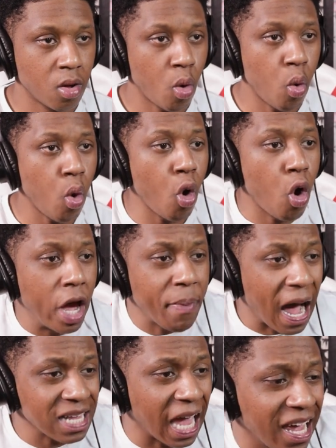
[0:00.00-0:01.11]
Ooh, he
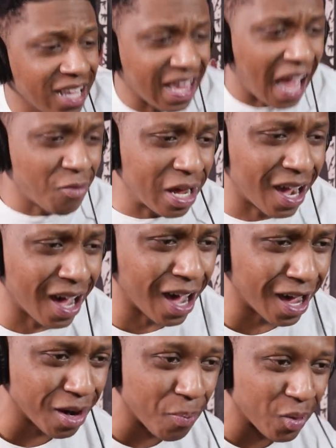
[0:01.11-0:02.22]
about to hit his head with
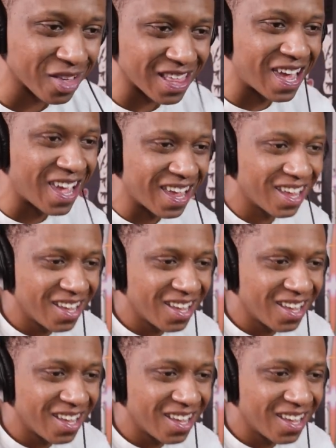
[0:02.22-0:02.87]
100%.